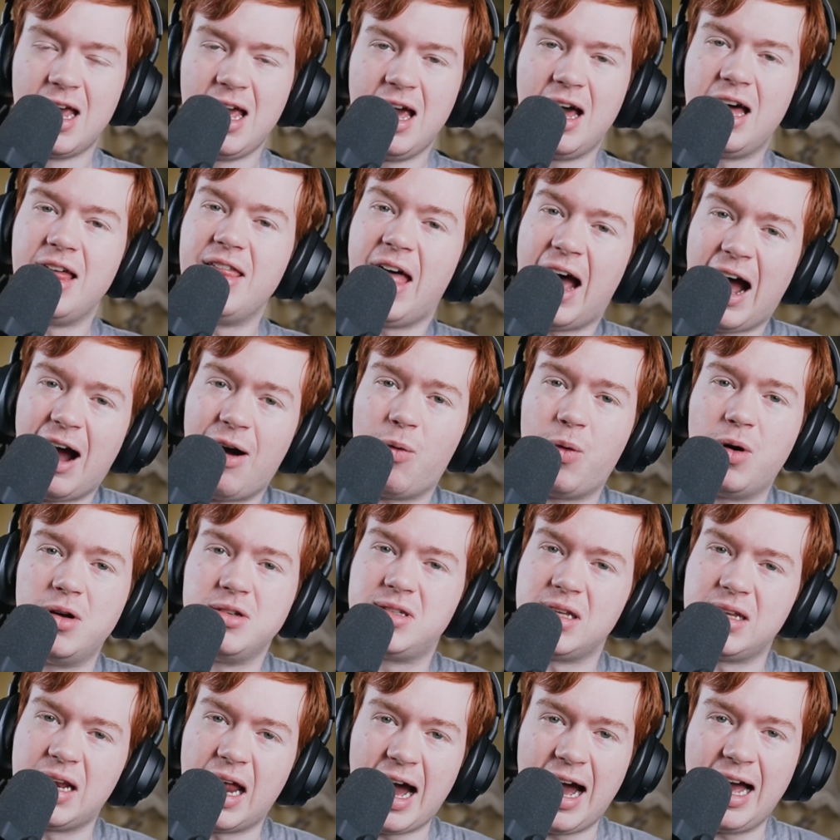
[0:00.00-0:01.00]
that
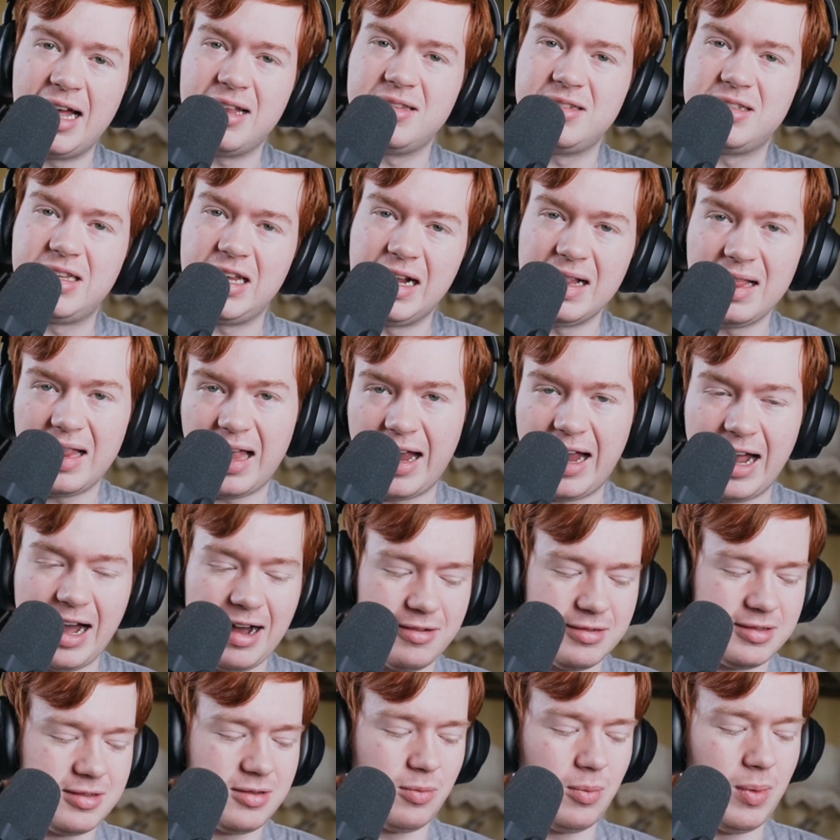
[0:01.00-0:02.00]
was an ANSI
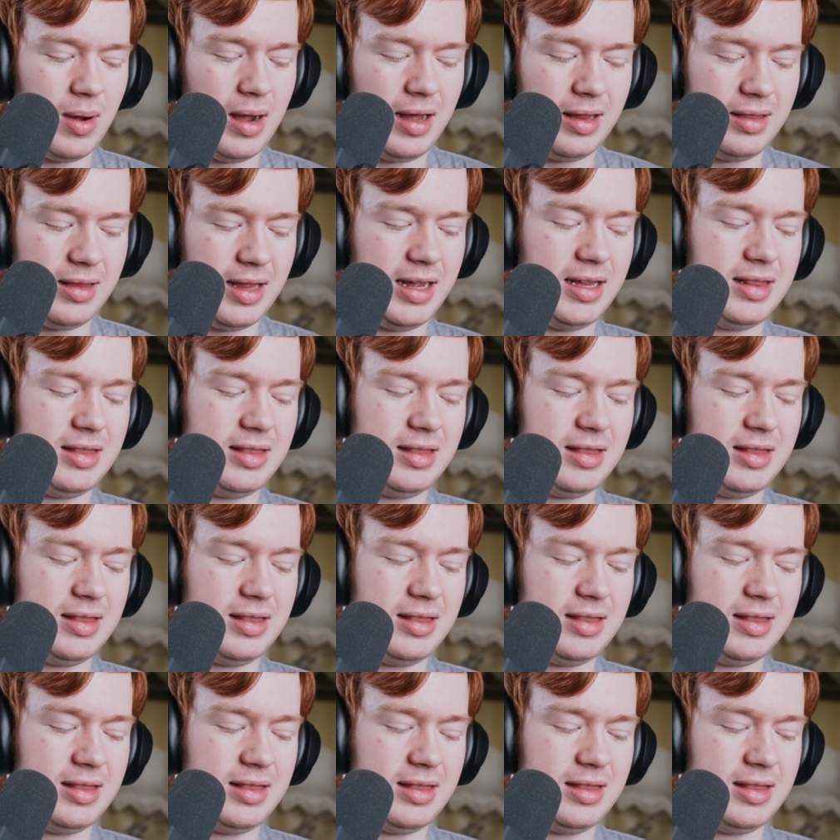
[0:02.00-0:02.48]
layout where like